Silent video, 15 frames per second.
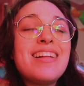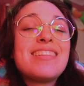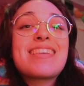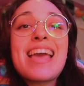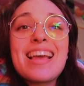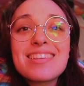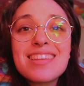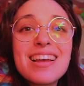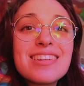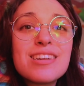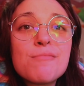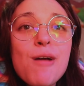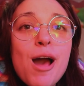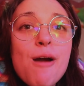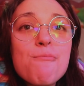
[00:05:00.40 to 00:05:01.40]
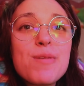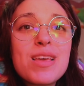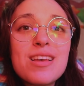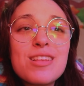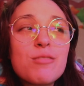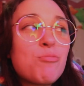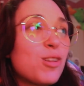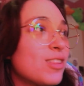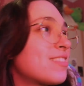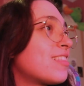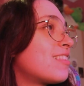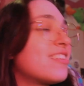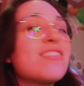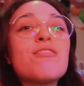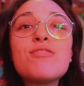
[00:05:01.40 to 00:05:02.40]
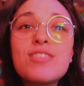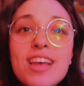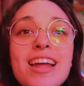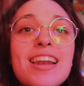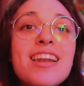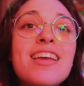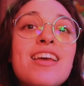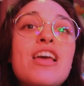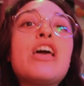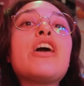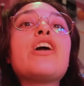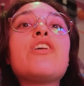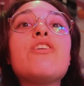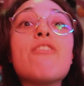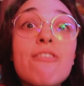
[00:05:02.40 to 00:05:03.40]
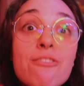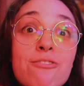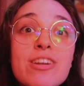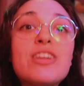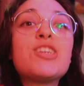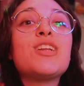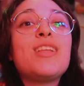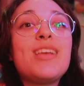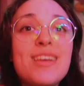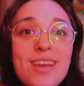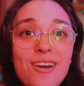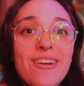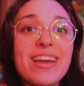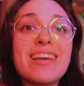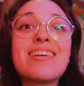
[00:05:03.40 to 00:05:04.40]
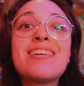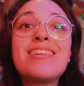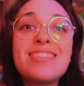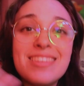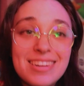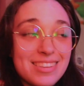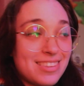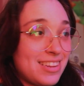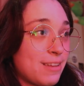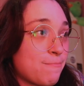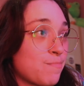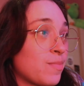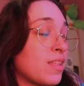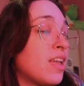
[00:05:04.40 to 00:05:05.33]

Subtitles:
to get excited about, because once this is all done, you're officially going to Disney.